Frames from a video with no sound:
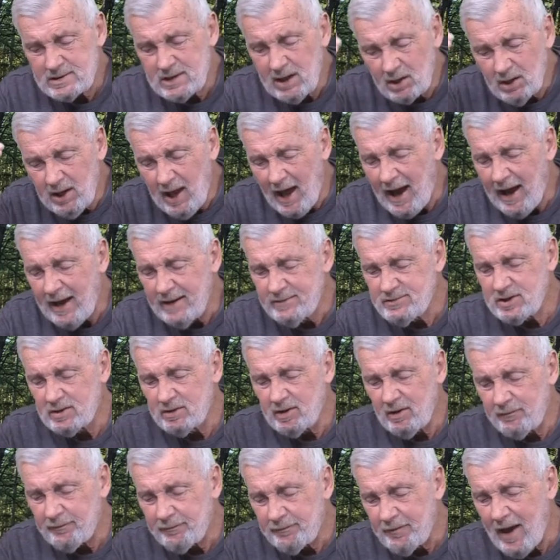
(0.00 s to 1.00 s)
the lives of
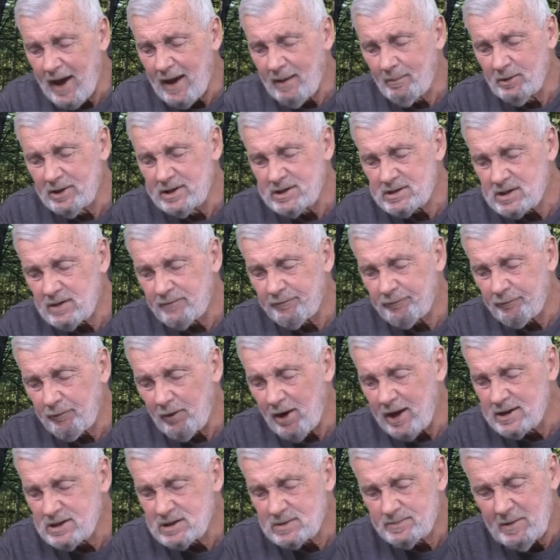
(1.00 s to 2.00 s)
their families and
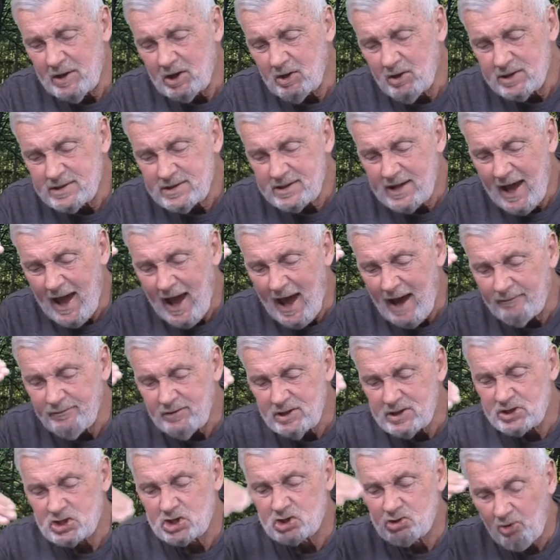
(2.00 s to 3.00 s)
friends because they have
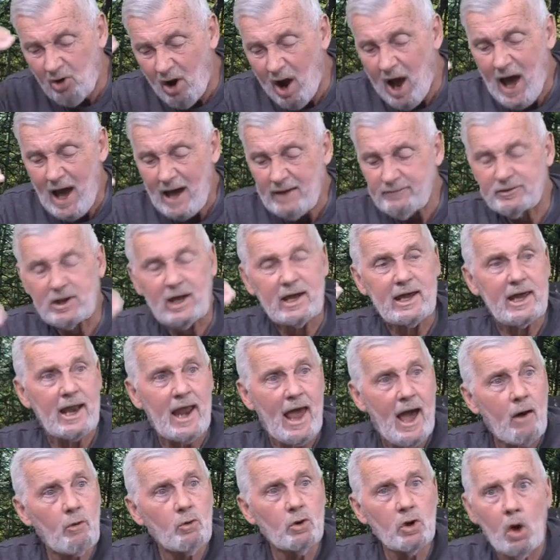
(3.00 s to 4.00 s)
this drive to get
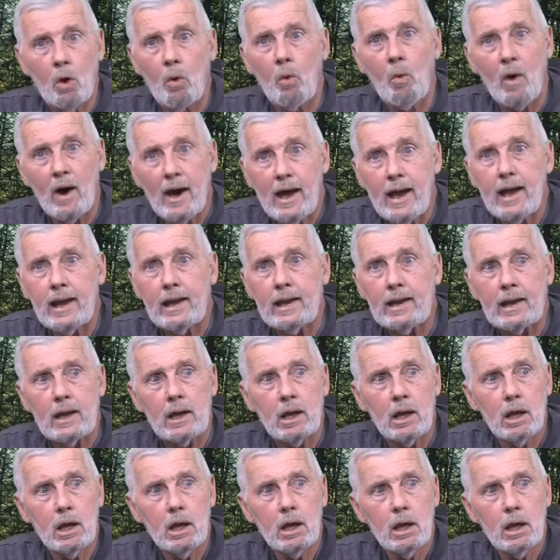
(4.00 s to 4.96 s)
out and away?